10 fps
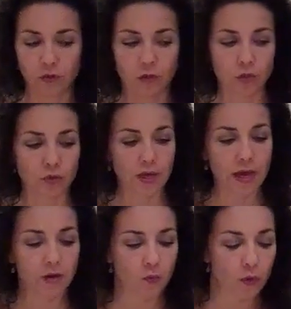To
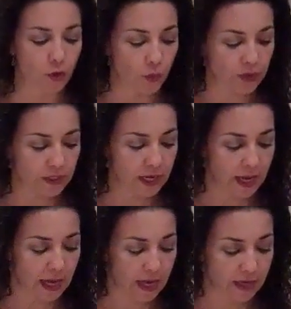that, we're going to
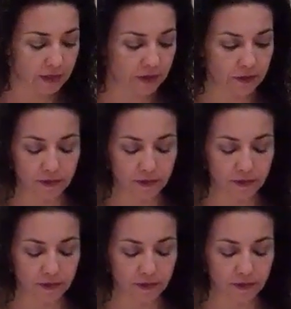add